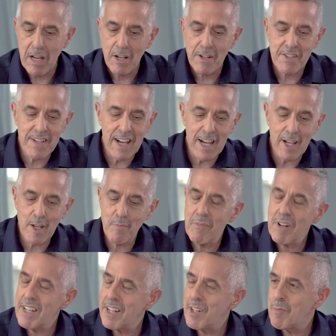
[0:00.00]

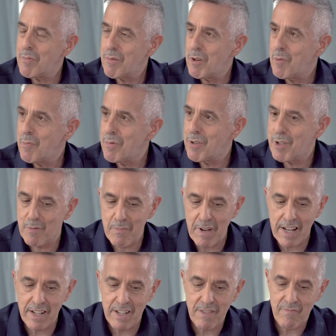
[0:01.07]
timely and appropriate
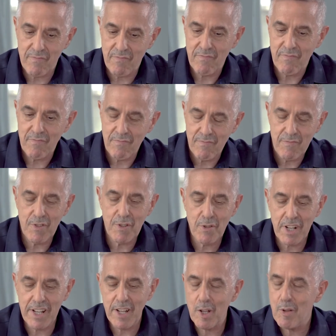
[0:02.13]
manner to
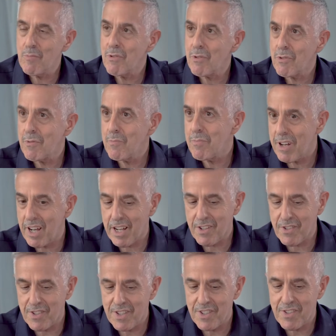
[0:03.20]
enable
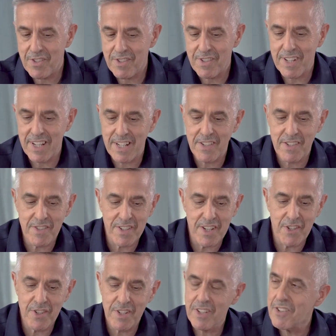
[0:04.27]
parties to take
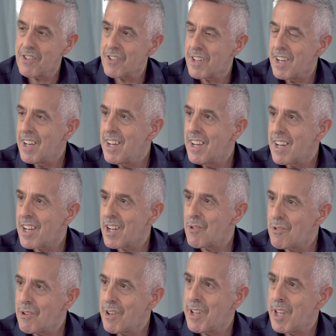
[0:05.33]
decisions and
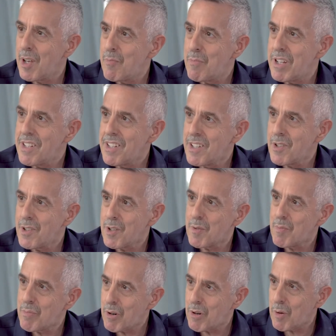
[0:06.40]
run their businesses
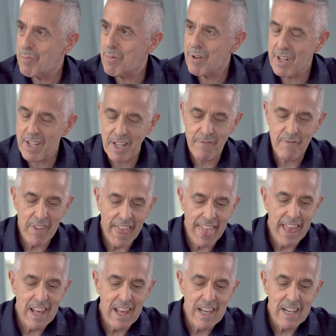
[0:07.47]
properly.
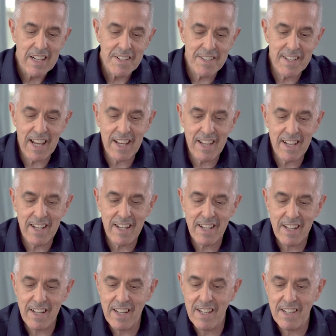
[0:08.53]
Second
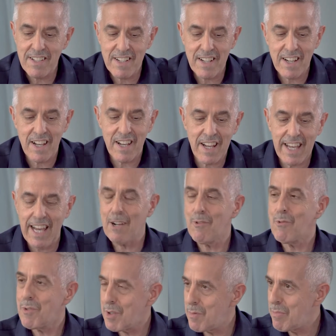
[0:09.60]
is
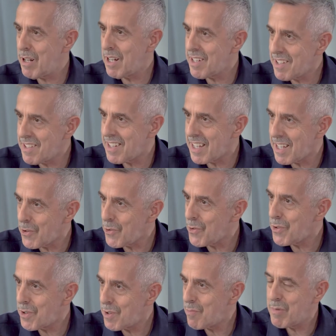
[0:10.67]
accountability. You
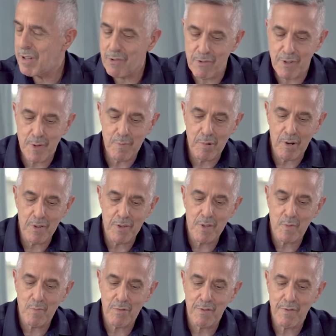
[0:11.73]
should be
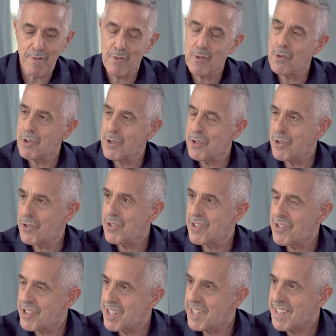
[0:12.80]
responsible for your
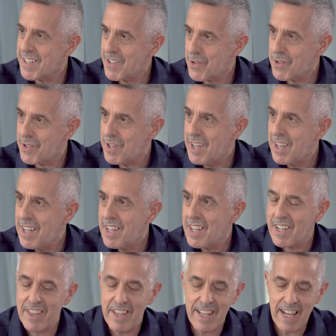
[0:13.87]
decisions
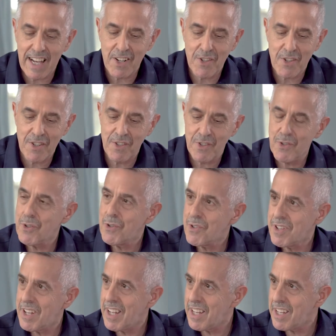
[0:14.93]
and the actions you
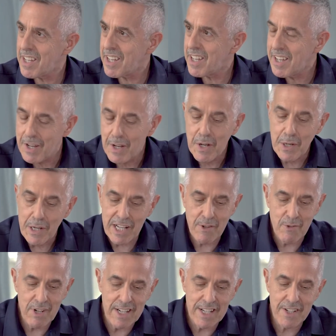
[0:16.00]
take in
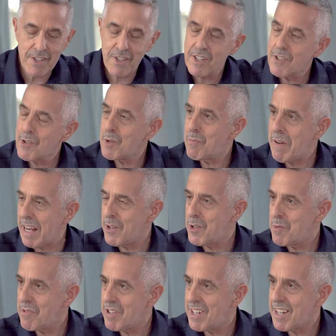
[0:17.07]
relation to
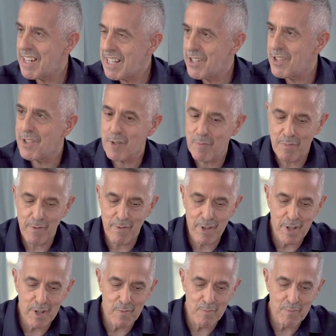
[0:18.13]
management leadership of the
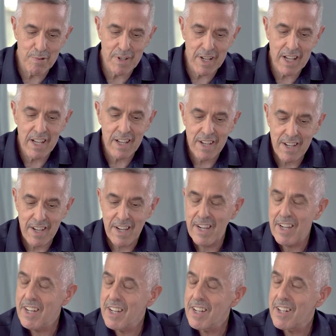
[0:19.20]
company.
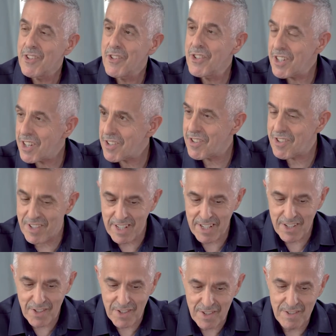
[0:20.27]

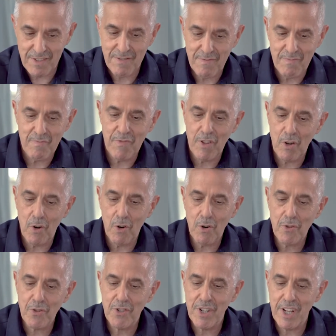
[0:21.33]
Justice, that all
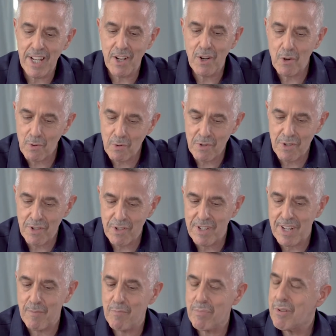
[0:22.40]
shareholders,
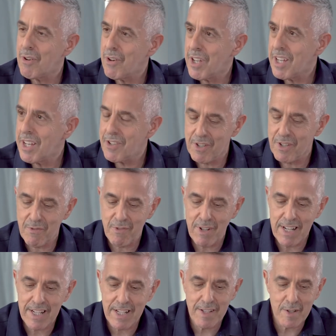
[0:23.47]
employees and
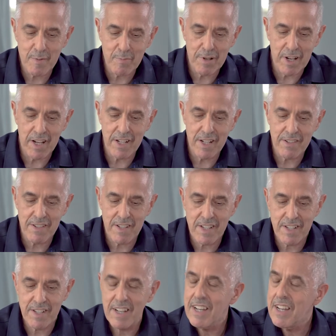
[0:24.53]
related
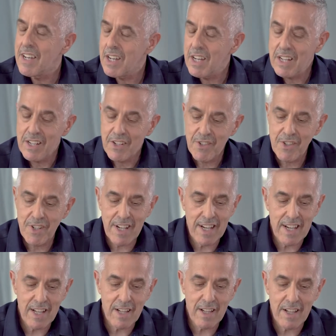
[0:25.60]
parties
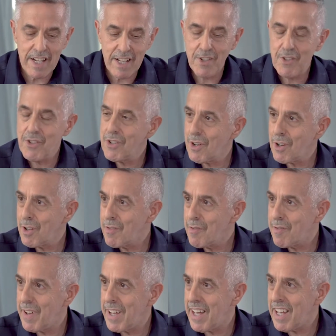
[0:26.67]
shall enjoy
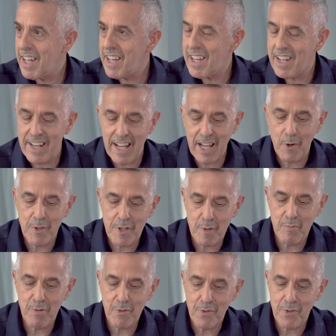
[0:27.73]
fair and
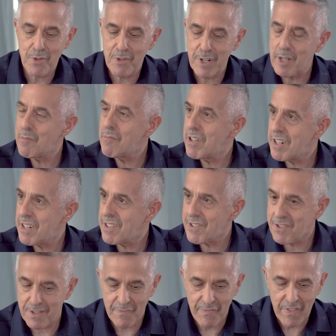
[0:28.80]
equitable treatment.